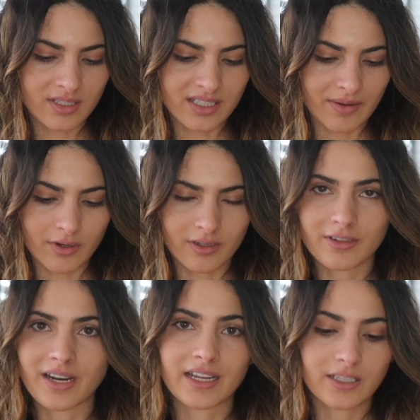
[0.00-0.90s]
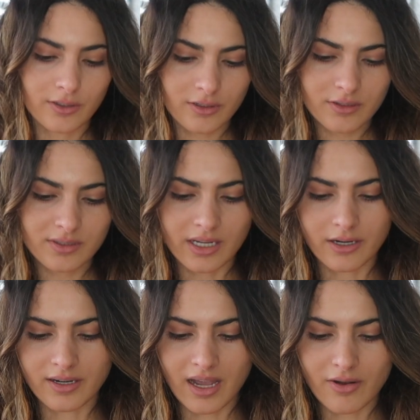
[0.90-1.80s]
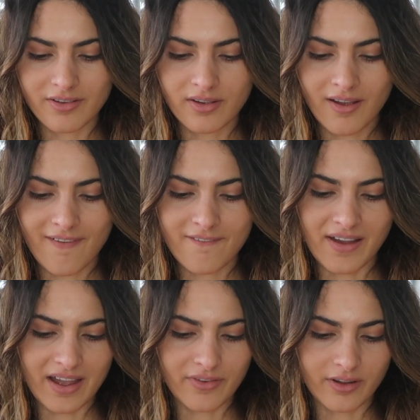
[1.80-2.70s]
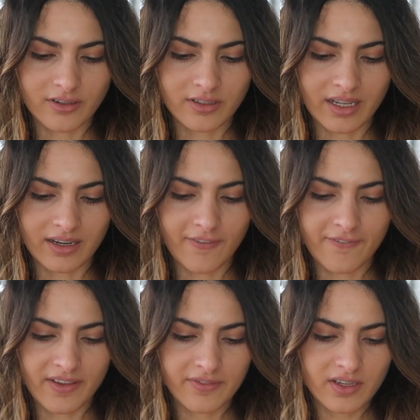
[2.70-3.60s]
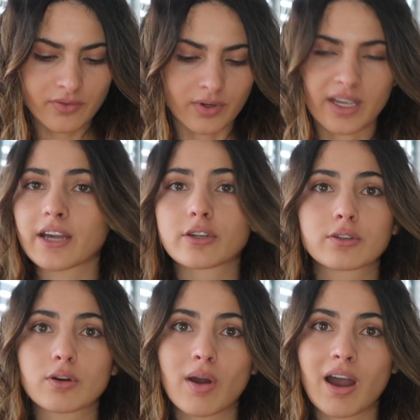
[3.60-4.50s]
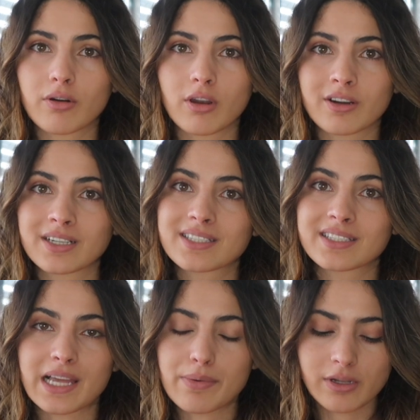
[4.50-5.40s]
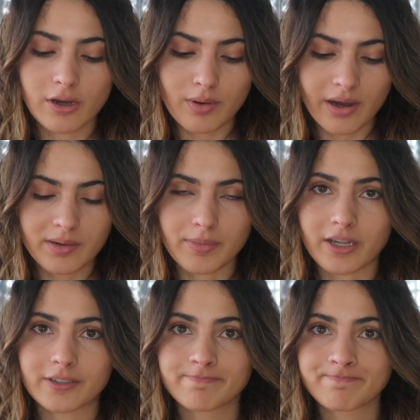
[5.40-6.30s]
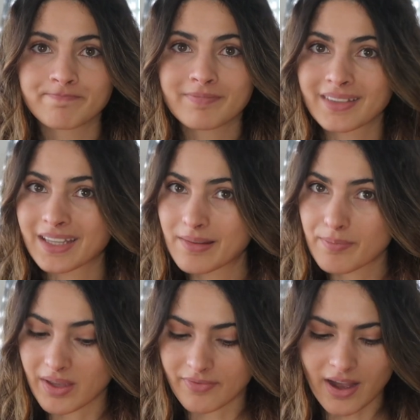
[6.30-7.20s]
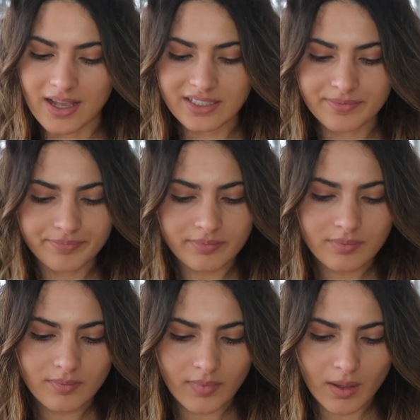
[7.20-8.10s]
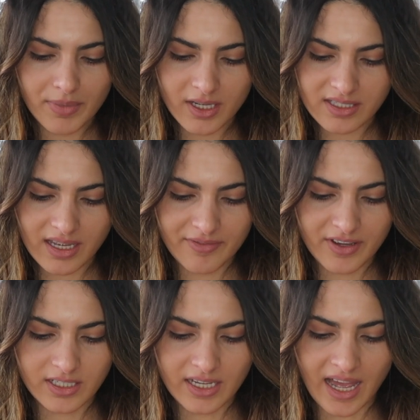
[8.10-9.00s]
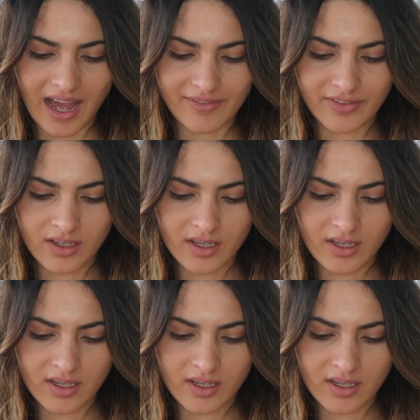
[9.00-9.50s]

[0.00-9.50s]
790 euros. They are now 553. I don't know how long this sale will go on, but be fast, because I think they have